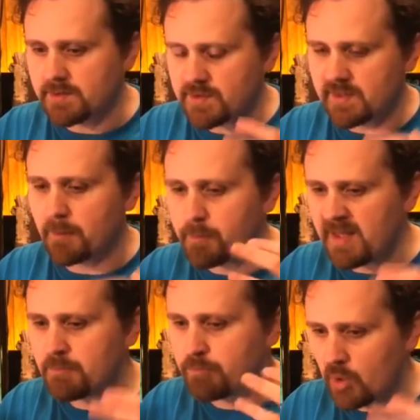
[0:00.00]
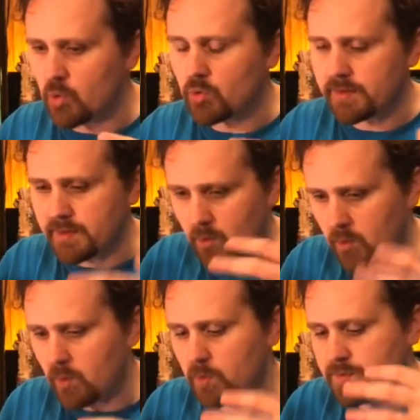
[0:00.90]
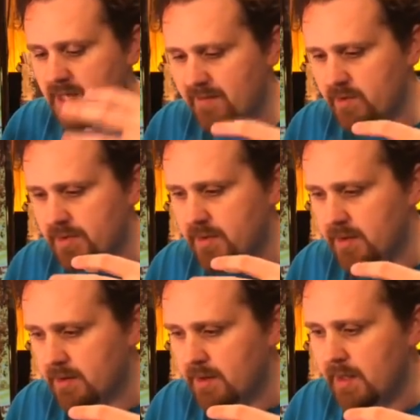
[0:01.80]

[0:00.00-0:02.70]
just like a big bowl. It holds everything